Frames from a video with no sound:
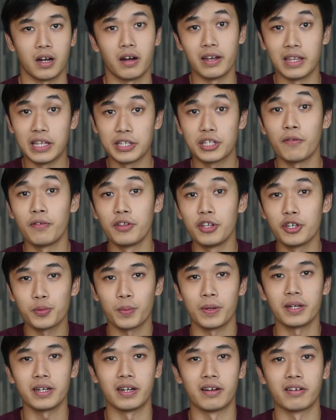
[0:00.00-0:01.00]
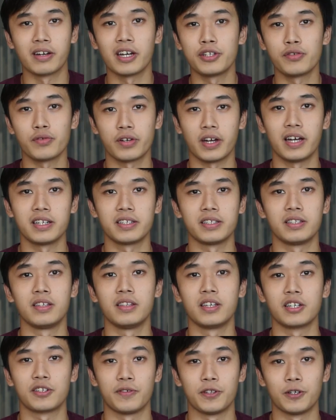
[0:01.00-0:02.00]
Alright, that's all for this one, and I'll catch you guys in the
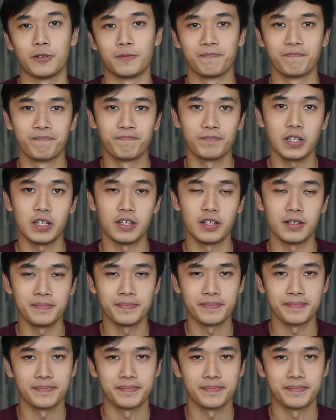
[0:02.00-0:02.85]
next video. See ya!